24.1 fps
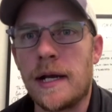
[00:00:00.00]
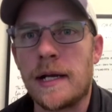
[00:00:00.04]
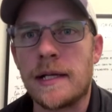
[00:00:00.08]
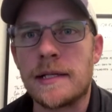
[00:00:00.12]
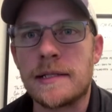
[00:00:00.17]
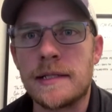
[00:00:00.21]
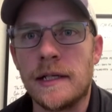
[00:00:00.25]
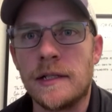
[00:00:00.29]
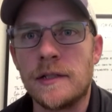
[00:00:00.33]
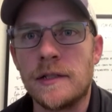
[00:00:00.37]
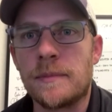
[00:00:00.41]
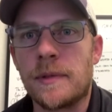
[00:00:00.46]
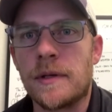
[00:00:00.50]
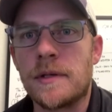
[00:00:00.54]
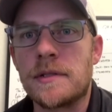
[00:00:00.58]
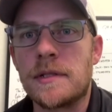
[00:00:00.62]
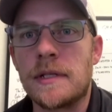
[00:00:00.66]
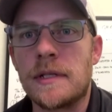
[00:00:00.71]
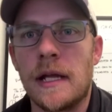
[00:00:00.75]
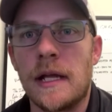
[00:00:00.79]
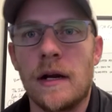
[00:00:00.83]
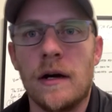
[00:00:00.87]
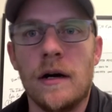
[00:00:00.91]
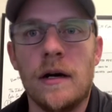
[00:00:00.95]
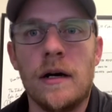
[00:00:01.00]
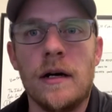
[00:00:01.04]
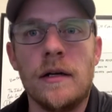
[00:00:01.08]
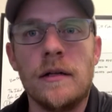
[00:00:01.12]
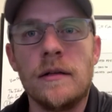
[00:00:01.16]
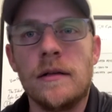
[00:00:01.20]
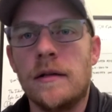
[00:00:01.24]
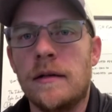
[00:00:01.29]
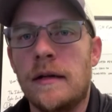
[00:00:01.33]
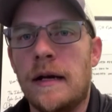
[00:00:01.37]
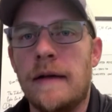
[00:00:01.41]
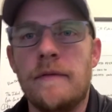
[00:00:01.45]
a salesperson at
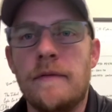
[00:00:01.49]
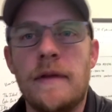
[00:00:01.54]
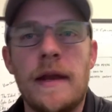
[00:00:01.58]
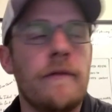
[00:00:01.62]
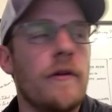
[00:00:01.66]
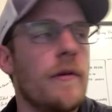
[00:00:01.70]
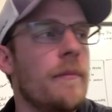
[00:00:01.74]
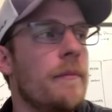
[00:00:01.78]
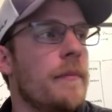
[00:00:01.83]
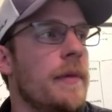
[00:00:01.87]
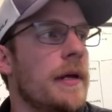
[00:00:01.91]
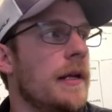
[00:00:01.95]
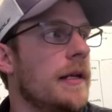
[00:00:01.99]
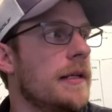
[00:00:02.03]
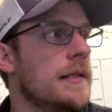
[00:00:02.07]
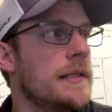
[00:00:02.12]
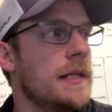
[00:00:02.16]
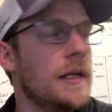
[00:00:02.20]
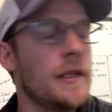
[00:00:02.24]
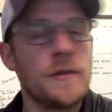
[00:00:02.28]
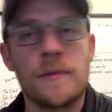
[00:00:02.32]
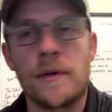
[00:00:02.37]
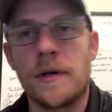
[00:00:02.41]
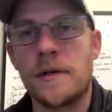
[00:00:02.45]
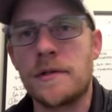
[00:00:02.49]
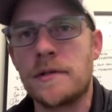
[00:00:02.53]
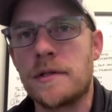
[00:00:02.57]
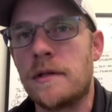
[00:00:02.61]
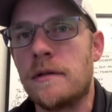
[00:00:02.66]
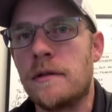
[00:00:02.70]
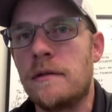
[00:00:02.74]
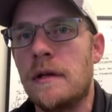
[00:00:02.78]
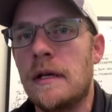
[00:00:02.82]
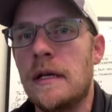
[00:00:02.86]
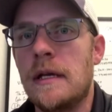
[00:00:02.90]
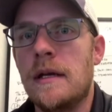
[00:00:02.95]
all. I've never been a
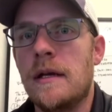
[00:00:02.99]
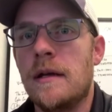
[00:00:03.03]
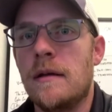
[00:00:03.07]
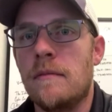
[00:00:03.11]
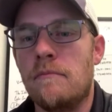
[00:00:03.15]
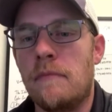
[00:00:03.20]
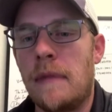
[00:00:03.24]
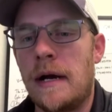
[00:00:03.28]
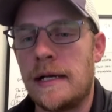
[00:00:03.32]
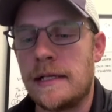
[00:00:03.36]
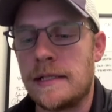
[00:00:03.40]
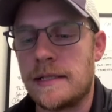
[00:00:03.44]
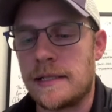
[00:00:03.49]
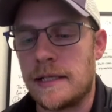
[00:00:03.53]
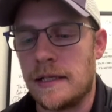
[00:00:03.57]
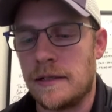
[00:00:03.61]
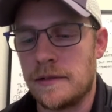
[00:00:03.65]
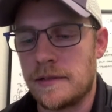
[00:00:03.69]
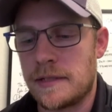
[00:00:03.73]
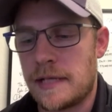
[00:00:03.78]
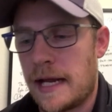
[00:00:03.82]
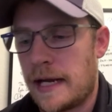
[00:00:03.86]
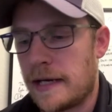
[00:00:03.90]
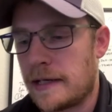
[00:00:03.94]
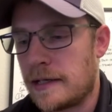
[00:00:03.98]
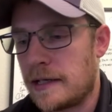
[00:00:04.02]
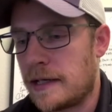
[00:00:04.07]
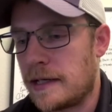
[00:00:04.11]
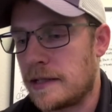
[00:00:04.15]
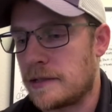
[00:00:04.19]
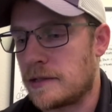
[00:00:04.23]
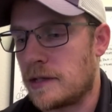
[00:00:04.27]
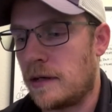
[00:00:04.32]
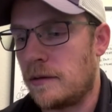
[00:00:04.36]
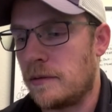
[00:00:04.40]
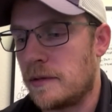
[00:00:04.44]
salesperson. My sales tactic
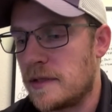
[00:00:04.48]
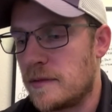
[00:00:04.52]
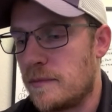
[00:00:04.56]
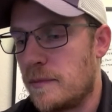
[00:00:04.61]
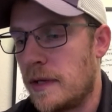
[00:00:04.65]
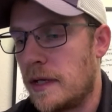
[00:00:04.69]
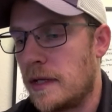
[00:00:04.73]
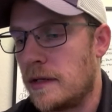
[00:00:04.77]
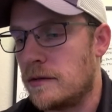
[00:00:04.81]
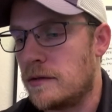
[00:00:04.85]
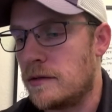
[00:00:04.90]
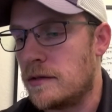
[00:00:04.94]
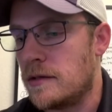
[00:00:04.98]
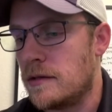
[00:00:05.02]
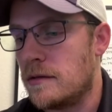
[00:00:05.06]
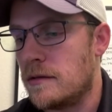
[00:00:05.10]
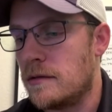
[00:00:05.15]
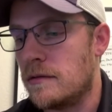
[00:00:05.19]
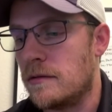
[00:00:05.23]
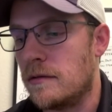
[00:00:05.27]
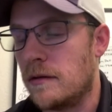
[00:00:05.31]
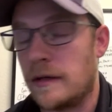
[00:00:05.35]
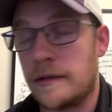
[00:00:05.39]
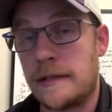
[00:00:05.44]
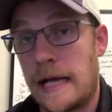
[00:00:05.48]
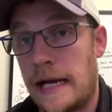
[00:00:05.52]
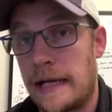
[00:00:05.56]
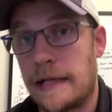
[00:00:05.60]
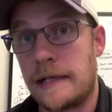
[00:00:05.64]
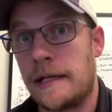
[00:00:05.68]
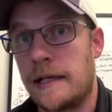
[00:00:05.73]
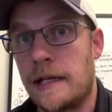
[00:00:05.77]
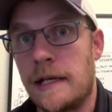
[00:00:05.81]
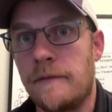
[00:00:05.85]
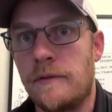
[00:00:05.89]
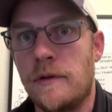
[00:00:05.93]
has always been a
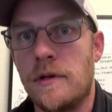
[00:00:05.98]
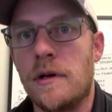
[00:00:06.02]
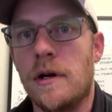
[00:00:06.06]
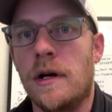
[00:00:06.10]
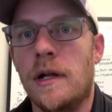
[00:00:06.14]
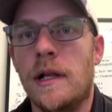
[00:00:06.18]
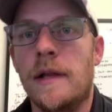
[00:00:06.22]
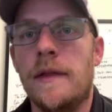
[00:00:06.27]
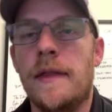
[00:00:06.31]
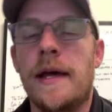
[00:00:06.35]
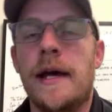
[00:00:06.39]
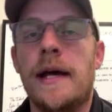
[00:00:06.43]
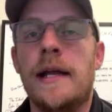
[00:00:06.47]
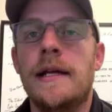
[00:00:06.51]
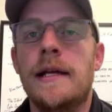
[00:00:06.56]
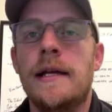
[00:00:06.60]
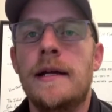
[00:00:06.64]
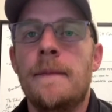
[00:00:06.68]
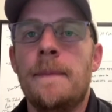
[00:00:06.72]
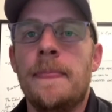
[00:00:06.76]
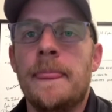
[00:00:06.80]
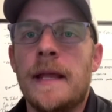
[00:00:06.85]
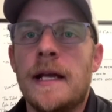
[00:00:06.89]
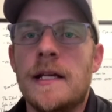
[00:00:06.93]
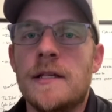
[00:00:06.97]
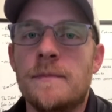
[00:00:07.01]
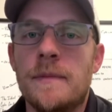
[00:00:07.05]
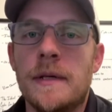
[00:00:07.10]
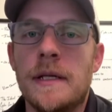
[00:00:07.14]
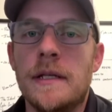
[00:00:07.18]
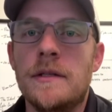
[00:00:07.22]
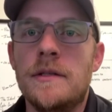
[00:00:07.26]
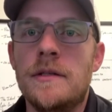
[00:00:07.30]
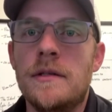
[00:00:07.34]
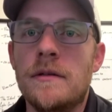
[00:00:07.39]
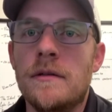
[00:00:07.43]
tactic, if you call it that, has
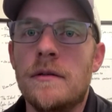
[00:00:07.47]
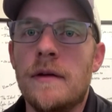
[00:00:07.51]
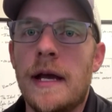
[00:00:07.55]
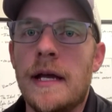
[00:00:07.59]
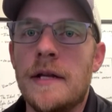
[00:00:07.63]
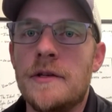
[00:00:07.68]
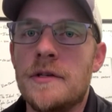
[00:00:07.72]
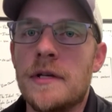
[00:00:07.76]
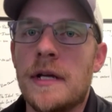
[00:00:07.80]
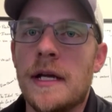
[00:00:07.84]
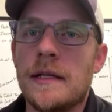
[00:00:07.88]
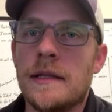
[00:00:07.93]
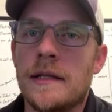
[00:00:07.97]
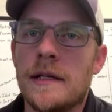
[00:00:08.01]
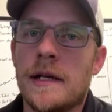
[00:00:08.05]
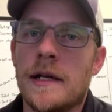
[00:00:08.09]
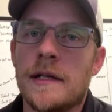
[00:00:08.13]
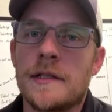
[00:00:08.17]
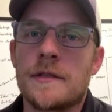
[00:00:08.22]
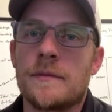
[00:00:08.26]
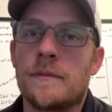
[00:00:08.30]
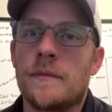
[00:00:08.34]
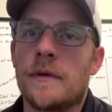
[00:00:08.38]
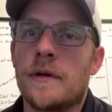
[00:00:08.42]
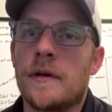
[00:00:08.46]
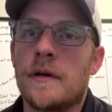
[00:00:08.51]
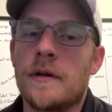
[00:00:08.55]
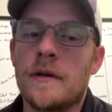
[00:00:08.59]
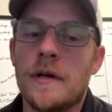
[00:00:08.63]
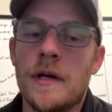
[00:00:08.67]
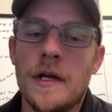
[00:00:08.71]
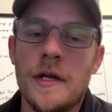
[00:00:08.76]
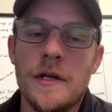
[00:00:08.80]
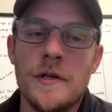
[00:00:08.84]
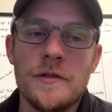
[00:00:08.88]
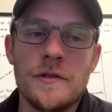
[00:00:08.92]
been to educate the customer
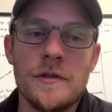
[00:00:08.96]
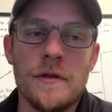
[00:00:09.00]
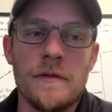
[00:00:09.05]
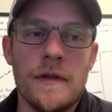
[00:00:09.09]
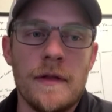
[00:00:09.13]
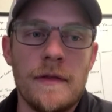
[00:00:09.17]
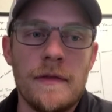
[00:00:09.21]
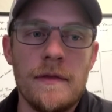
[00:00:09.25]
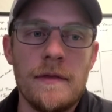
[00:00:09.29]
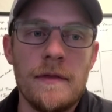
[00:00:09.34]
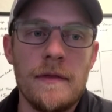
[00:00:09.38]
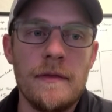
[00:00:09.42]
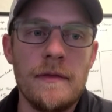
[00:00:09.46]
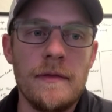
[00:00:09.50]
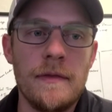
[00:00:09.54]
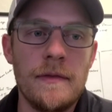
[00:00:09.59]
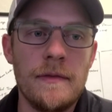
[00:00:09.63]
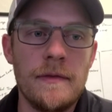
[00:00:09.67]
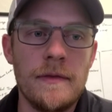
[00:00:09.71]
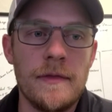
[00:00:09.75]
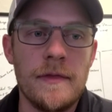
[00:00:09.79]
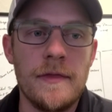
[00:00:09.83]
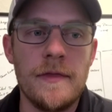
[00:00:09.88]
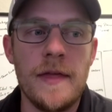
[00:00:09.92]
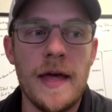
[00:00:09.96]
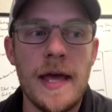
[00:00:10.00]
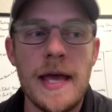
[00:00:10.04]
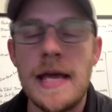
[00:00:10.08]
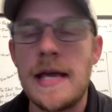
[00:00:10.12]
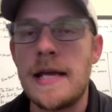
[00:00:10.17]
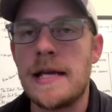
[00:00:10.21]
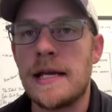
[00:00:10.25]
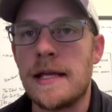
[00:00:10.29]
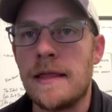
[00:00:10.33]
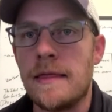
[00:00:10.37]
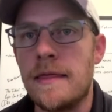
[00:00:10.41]
so that
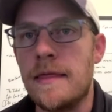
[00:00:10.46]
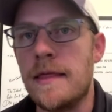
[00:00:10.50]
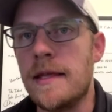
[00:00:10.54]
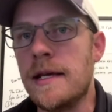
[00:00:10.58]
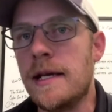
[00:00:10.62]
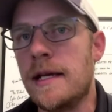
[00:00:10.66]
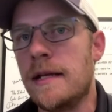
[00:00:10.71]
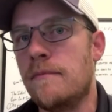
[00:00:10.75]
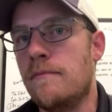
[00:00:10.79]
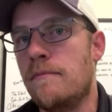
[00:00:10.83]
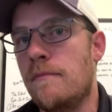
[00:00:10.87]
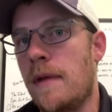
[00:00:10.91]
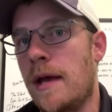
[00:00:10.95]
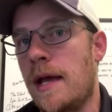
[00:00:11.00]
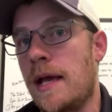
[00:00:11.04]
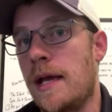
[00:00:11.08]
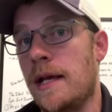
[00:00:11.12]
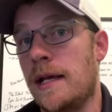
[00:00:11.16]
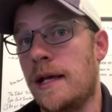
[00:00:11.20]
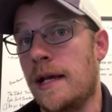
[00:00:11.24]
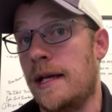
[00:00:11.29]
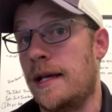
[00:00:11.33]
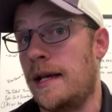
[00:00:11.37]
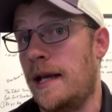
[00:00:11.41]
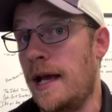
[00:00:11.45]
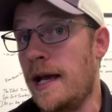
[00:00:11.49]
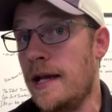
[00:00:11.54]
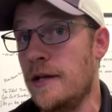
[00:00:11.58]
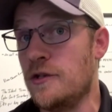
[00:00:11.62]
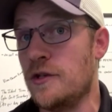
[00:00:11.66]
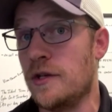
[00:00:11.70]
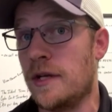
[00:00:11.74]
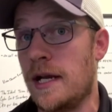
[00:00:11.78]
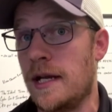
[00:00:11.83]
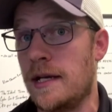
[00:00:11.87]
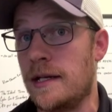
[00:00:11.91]
they can then make an
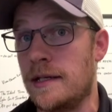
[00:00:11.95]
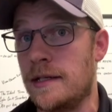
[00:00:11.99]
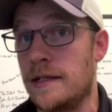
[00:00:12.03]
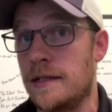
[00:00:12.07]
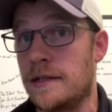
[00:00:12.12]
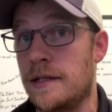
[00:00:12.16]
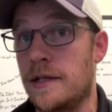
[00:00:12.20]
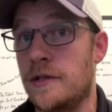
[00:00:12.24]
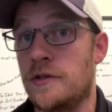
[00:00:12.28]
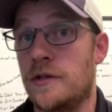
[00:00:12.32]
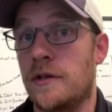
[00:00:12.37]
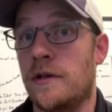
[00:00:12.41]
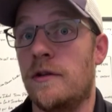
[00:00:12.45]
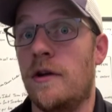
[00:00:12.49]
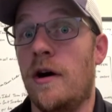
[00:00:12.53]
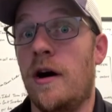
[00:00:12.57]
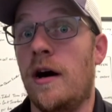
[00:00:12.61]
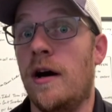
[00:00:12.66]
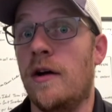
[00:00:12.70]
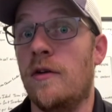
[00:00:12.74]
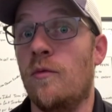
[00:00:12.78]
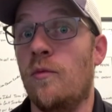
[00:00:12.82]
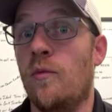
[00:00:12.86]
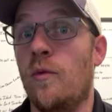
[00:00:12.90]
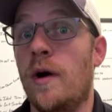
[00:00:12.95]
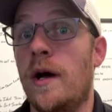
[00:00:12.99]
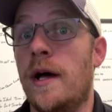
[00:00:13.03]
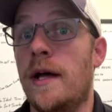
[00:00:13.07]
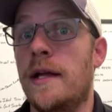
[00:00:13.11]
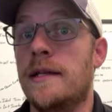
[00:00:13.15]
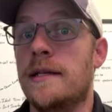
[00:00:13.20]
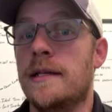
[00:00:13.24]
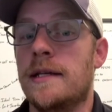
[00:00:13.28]
educated decision on what